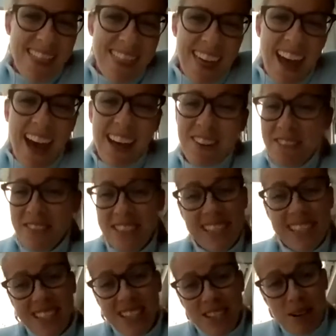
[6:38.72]
they had
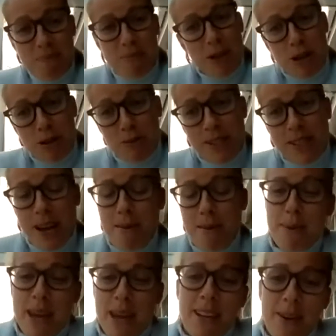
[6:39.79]
obviously the Superhumans
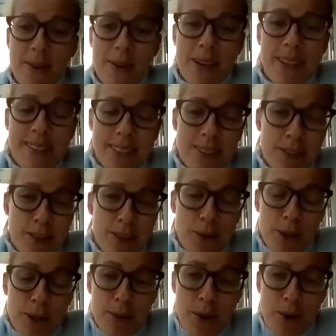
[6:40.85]
campaign going into London
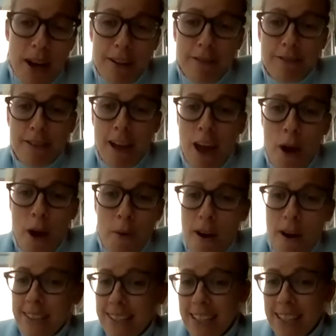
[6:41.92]
2012
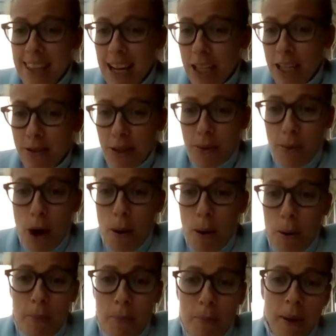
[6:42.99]
where it said thanks for the
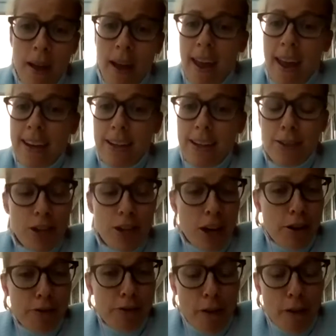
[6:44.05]
warm-up. You know,
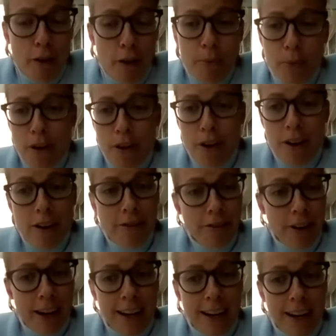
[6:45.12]
Channel 4 weren't
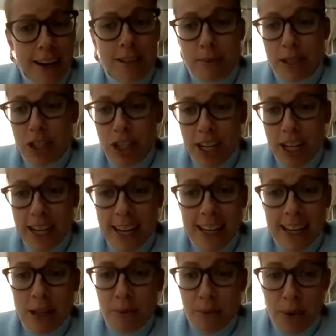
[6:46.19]
afraid to be
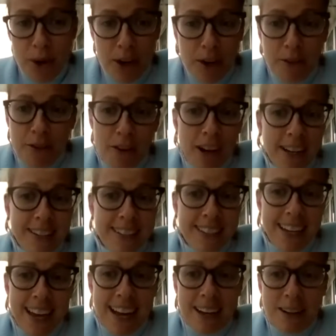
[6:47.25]
cheeky. They weren't afraid to
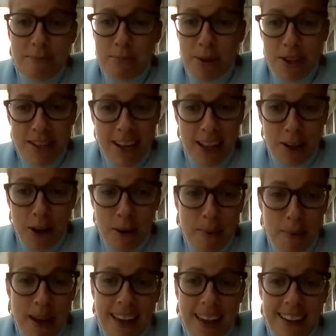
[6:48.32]
kind of push their luck a
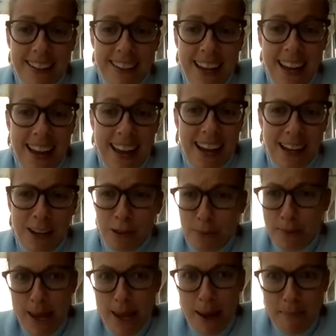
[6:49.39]
bit and
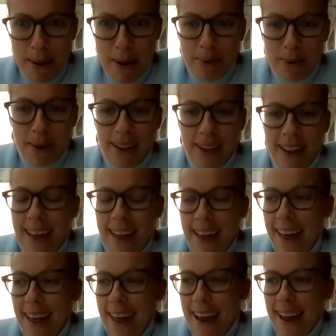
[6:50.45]
upset people.
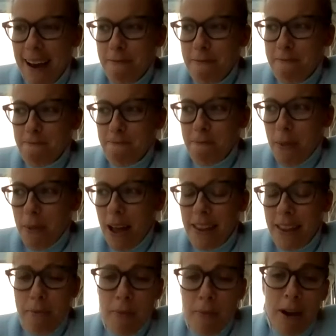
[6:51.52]
And
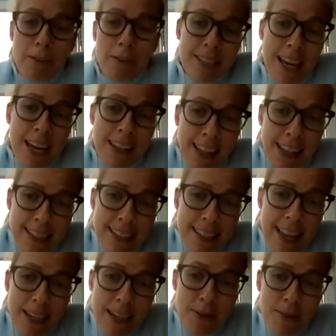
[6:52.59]
then we obviously had the last
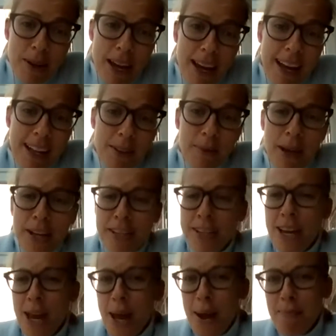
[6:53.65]
leg as well, which
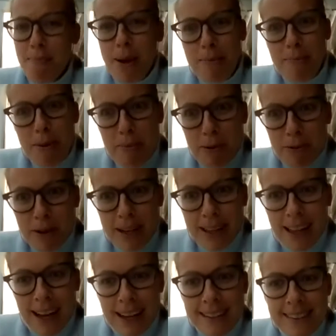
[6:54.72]
made people
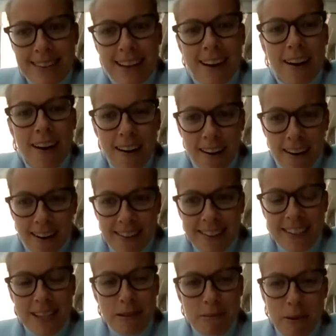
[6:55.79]
realise that, oh,
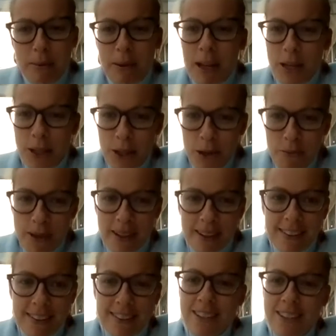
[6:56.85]
disabled people are
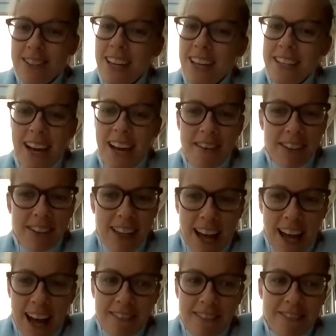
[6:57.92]
humans. They just like to have a
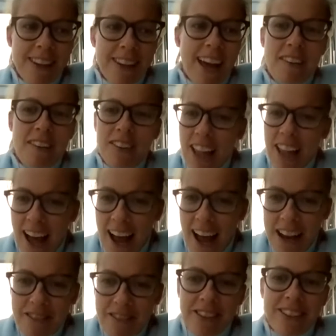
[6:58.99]
laugh and they have a
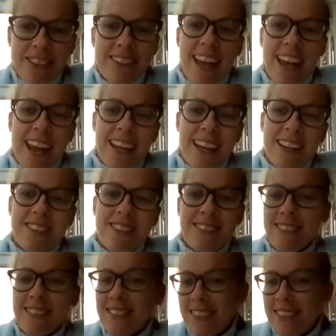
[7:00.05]
life, and, you
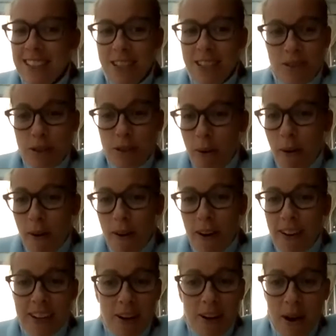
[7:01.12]
know, they do
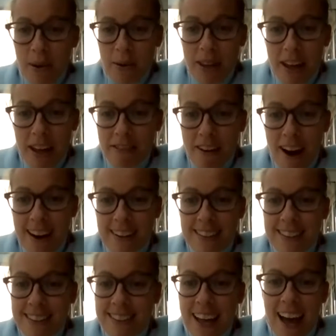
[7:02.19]
sport and they go out with their
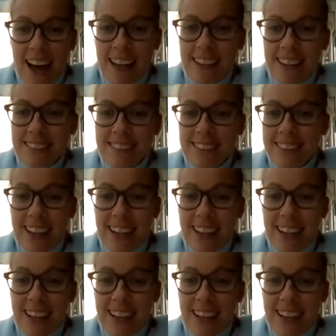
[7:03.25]
friends, and